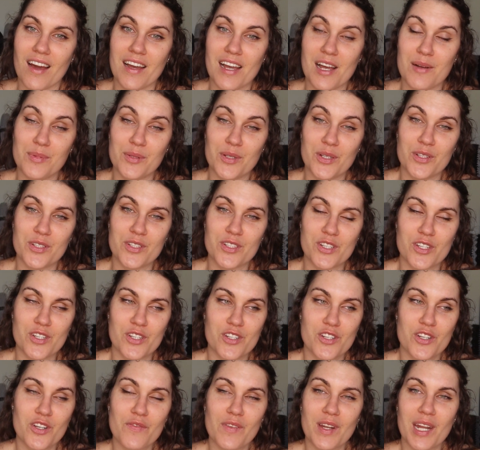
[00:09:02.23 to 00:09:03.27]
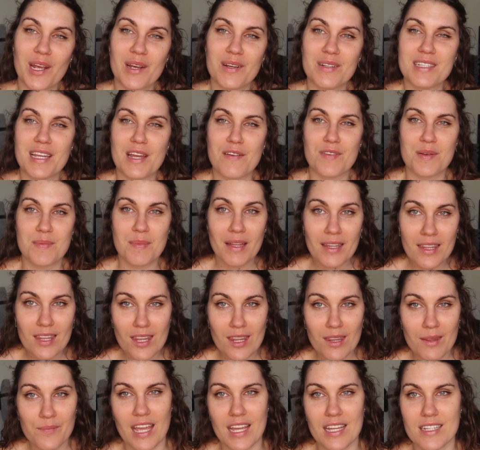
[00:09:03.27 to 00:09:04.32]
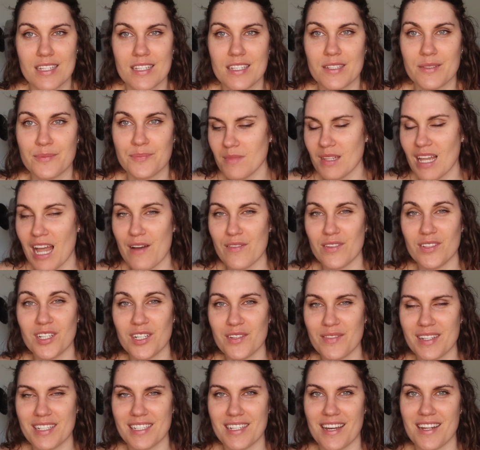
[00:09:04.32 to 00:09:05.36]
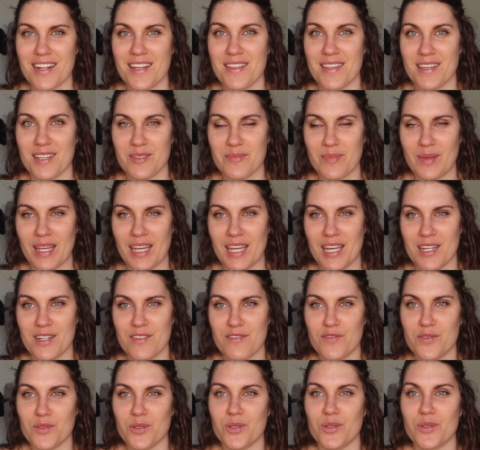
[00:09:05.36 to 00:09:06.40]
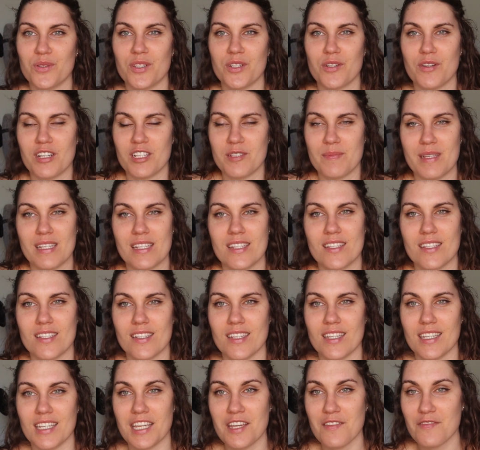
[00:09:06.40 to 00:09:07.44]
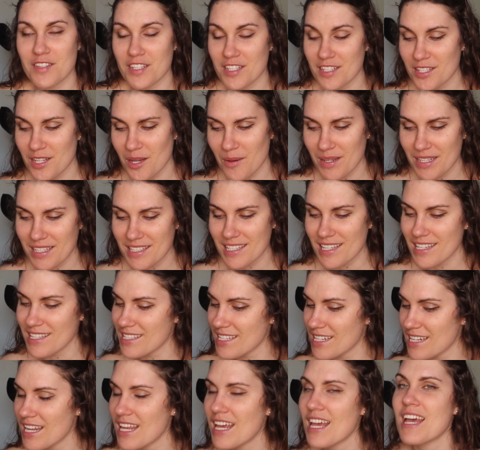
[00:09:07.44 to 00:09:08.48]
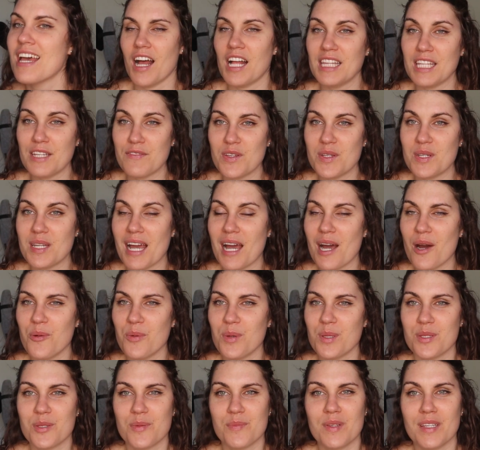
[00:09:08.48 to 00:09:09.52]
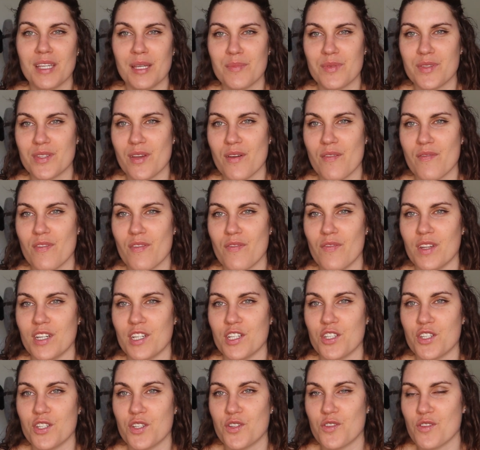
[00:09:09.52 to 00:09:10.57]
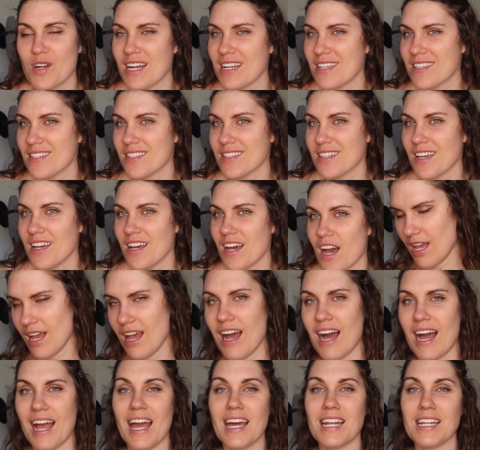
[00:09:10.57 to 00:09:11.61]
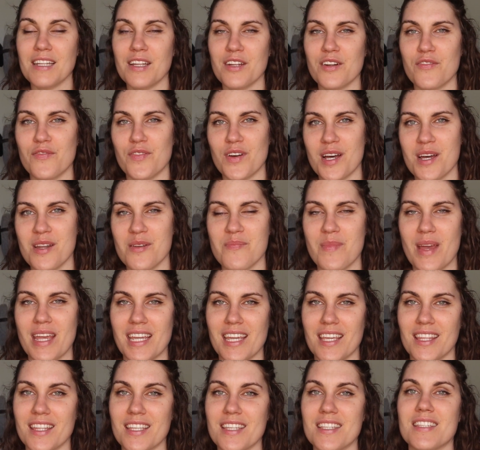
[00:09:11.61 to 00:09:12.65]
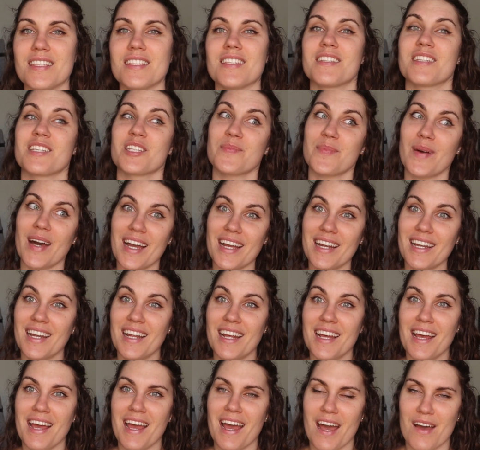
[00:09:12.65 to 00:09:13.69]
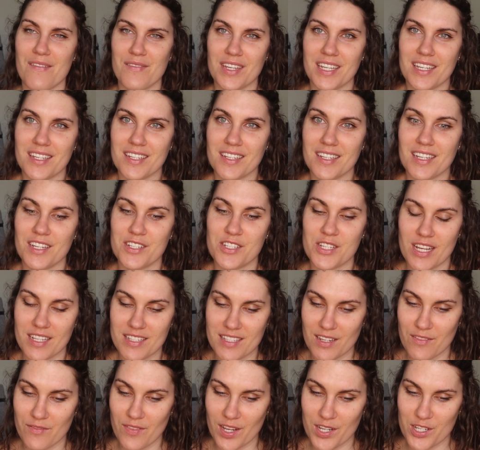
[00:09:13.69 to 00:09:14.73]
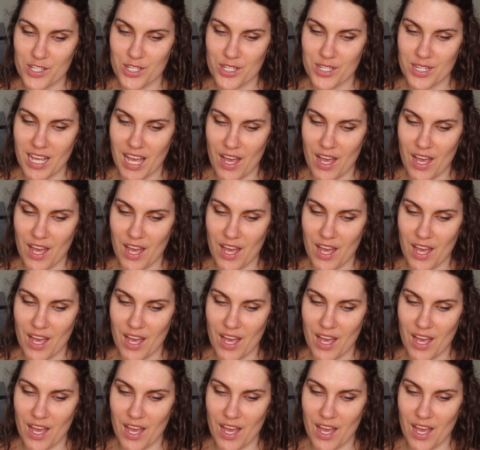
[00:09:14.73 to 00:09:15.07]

I upload new videos every month and have a lot of exciting things planned for the Christmas gift sewing season. I'll leave you now with some clips of the finished dress. I had a lot of fun making this despite having a chest infection